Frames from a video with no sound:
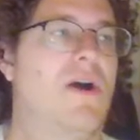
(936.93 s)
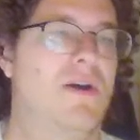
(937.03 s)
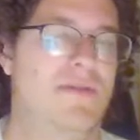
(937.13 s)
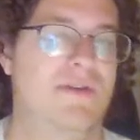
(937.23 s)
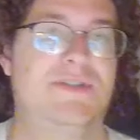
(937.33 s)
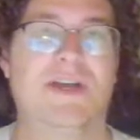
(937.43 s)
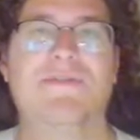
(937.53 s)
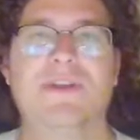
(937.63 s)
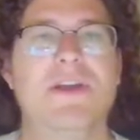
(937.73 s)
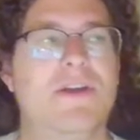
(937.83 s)
there's
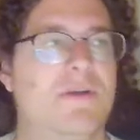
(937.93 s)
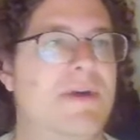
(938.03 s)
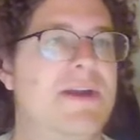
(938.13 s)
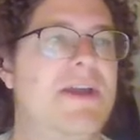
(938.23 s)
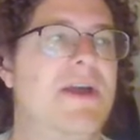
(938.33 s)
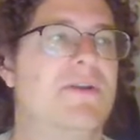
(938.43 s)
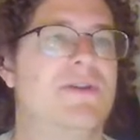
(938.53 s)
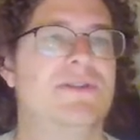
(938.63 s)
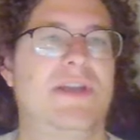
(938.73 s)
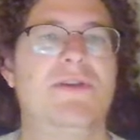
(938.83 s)
definitely a good amount of
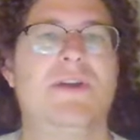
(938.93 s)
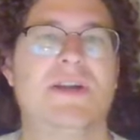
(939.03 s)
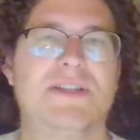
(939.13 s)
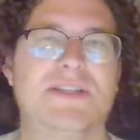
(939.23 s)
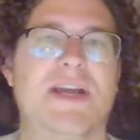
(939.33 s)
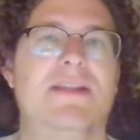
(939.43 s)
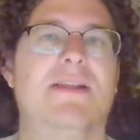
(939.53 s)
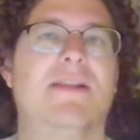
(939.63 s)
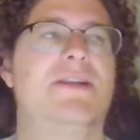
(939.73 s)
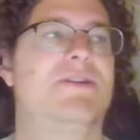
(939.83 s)
characters that you can extend
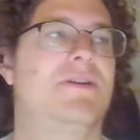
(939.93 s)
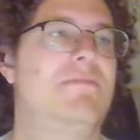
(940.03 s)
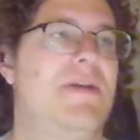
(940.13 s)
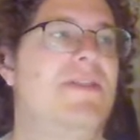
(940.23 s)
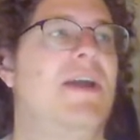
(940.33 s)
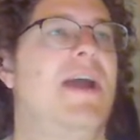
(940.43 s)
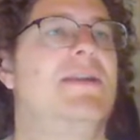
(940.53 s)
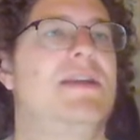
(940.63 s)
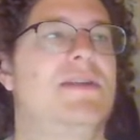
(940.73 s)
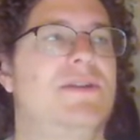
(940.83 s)
the legendary mythic
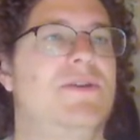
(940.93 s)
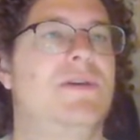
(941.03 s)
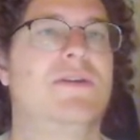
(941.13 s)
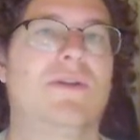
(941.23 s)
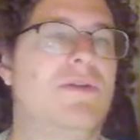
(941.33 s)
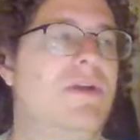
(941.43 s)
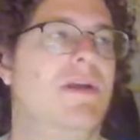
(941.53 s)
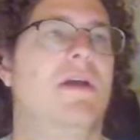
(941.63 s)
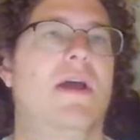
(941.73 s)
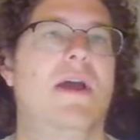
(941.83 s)
idea to,
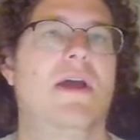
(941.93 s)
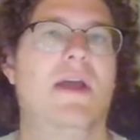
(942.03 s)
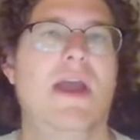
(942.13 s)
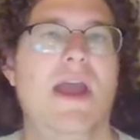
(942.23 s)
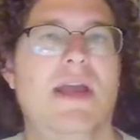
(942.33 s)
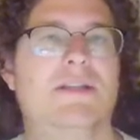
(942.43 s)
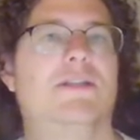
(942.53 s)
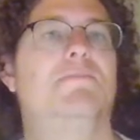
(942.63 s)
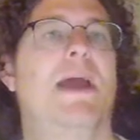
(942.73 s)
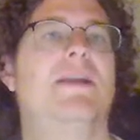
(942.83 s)
including
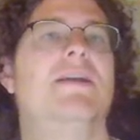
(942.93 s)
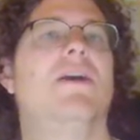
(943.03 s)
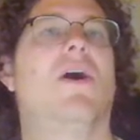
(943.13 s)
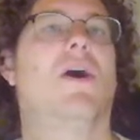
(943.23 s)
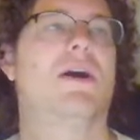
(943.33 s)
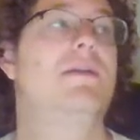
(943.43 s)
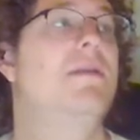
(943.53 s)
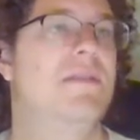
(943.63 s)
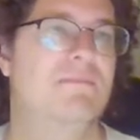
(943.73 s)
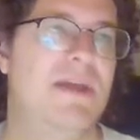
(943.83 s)
expanding on
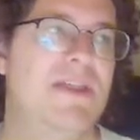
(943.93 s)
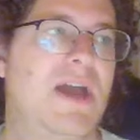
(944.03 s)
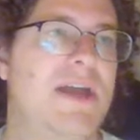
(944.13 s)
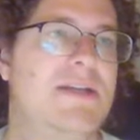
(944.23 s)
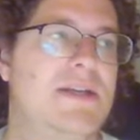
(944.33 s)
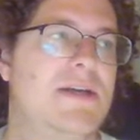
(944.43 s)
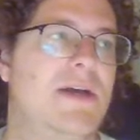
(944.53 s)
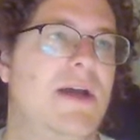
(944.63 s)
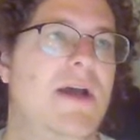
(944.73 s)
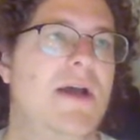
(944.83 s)
the mythic idea,
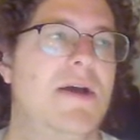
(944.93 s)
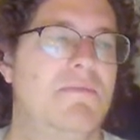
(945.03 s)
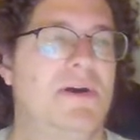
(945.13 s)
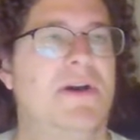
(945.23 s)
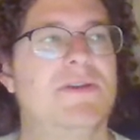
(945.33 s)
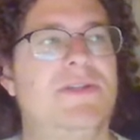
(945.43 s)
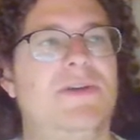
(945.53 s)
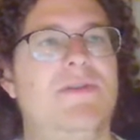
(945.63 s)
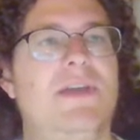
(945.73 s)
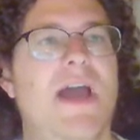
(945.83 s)
but
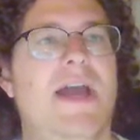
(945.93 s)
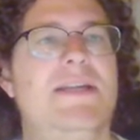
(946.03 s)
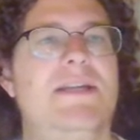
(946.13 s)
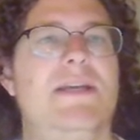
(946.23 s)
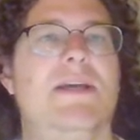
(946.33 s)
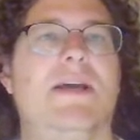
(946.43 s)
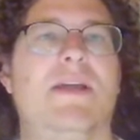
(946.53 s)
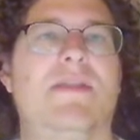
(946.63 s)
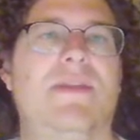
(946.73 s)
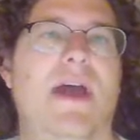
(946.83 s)
also the
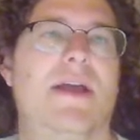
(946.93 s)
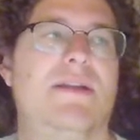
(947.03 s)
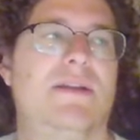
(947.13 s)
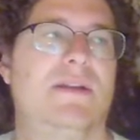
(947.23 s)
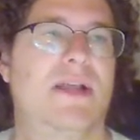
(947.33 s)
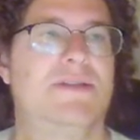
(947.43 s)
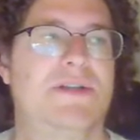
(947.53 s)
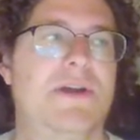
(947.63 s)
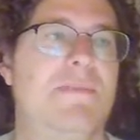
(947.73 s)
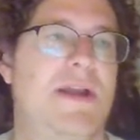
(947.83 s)
idea that
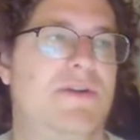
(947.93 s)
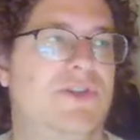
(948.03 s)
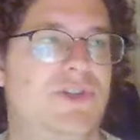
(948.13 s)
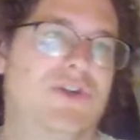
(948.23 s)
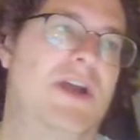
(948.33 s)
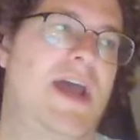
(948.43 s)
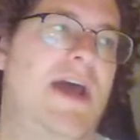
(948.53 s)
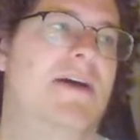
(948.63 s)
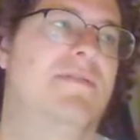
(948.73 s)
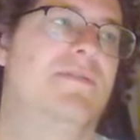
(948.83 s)
legendary banners should
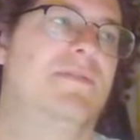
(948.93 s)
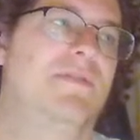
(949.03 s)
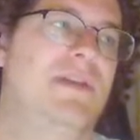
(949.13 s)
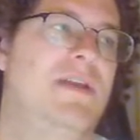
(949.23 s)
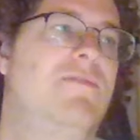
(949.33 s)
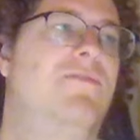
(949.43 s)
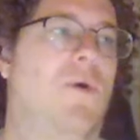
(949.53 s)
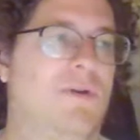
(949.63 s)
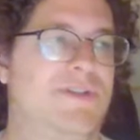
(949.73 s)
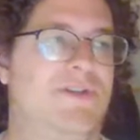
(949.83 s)
have the
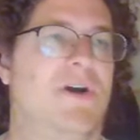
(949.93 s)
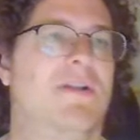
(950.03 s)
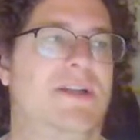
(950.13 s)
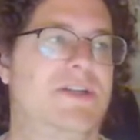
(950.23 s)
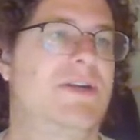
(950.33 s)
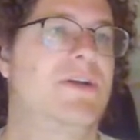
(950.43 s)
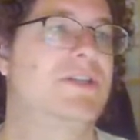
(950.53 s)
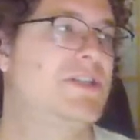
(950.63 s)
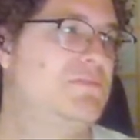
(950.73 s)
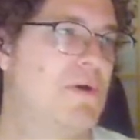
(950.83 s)
4-star legendary
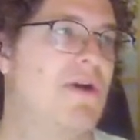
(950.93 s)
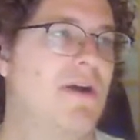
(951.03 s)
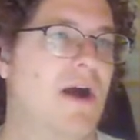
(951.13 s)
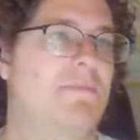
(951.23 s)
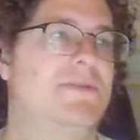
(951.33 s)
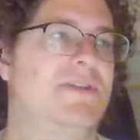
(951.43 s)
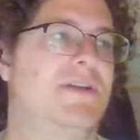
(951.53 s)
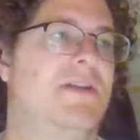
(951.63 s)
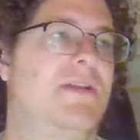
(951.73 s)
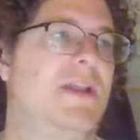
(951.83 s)
spark option,
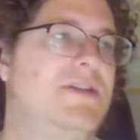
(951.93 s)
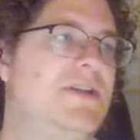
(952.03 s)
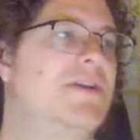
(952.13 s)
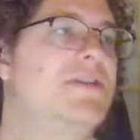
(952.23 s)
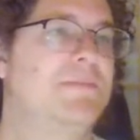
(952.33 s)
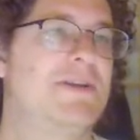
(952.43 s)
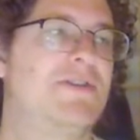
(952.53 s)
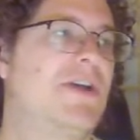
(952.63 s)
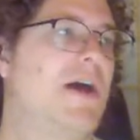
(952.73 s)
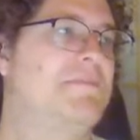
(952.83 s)
legendary
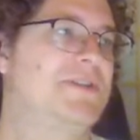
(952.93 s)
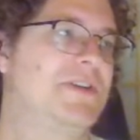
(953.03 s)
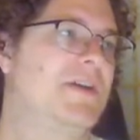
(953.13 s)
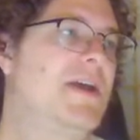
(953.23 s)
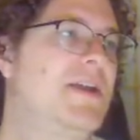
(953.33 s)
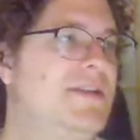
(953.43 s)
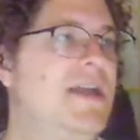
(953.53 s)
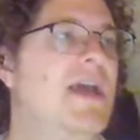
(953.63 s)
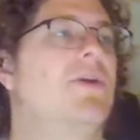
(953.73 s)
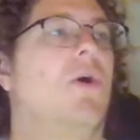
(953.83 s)
special option to
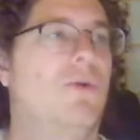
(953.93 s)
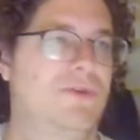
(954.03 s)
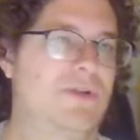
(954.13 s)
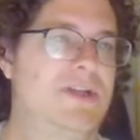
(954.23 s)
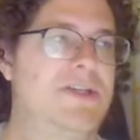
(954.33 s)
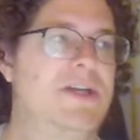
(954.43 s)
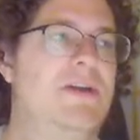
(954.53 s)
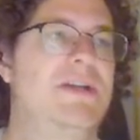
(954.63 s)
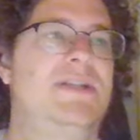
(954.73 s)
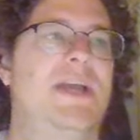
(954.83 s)
get older
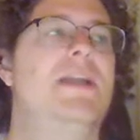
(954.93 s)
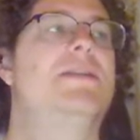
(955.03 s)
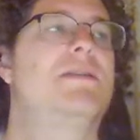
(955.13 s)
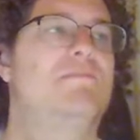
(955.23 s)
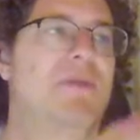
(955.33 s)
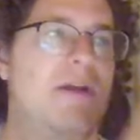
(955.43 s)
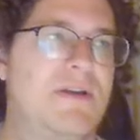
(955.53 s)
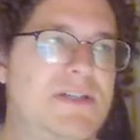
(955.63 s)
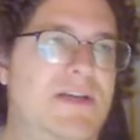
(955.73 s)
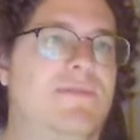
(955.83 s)
legendaries into the
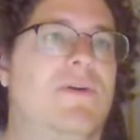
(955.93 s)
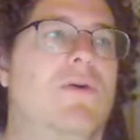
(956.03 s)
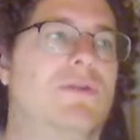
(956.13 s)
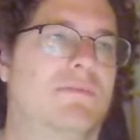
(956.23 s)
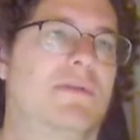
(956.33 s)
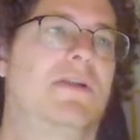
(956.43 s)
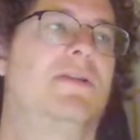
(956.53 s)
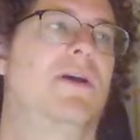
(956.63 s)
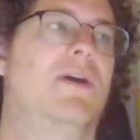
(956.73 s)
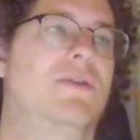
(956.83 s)
barracks of
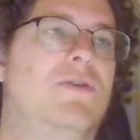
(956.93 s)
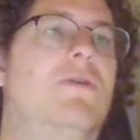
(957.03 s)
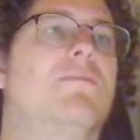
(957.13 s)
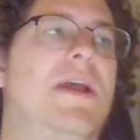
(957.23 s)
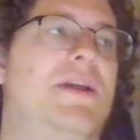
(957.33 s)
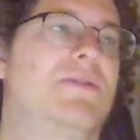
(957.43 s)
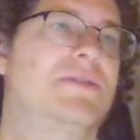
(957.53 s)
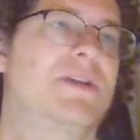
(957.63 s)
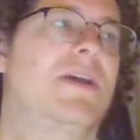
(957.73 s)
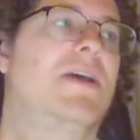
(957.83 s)
newer
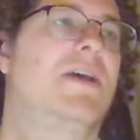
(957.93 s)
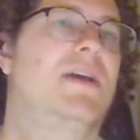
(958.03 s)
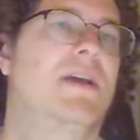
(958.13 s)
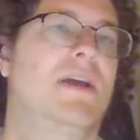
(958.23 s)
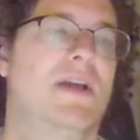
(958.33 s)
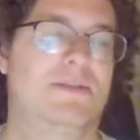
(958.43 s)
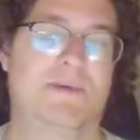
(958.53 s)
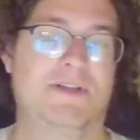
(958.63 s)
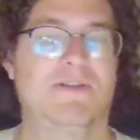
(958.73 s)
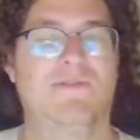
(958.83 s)
players,
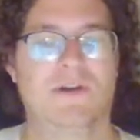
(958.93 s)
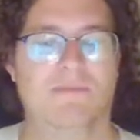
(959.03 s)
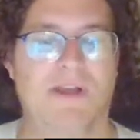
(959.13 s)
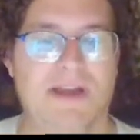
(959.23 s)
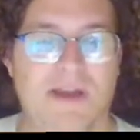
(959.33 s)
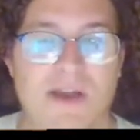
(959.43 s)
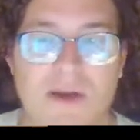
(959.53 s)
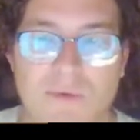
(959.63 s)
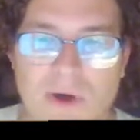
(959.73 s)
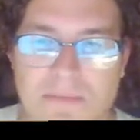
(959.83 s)
especially free to play.
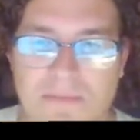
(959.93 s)
Well,